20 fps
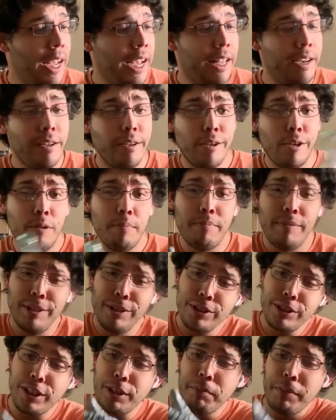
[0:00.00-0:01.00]
And it
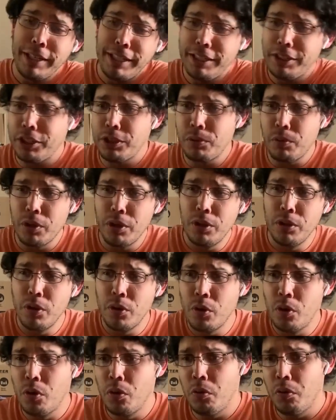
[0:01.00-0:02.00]
looks like my dishes were a
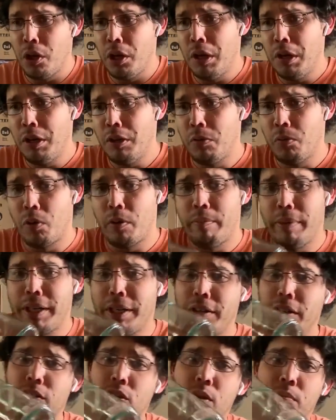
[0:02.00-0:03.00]
little weren't
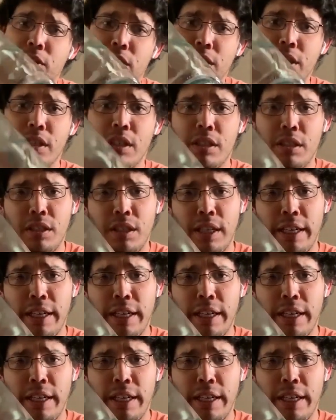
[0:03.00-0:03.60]
big enough, so I'm just gonna